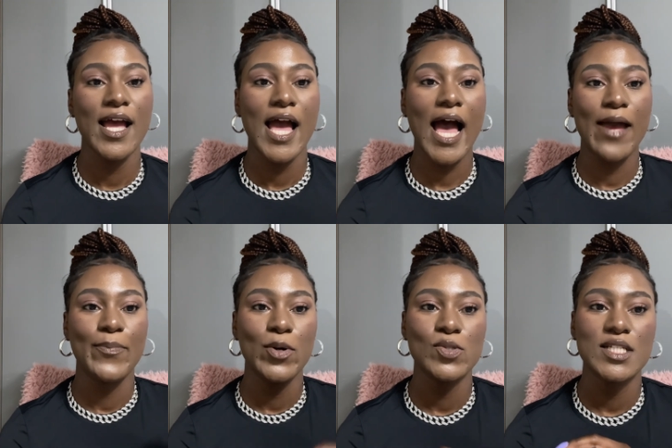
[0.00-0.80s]
I
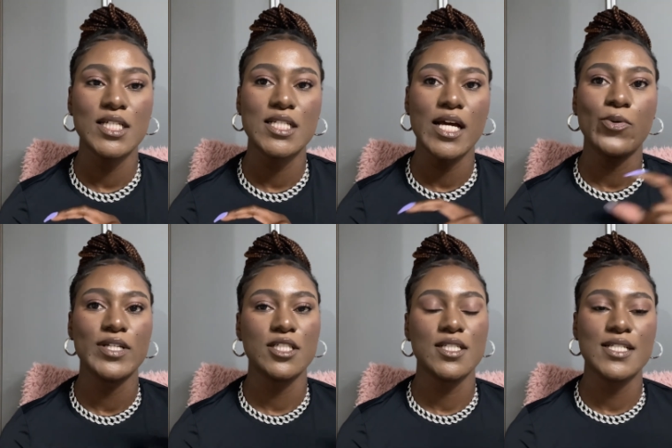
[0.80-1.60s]
posted a
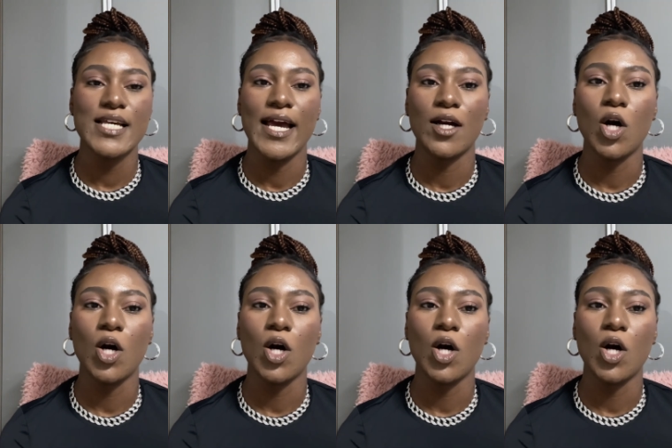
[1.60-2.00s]
questions tag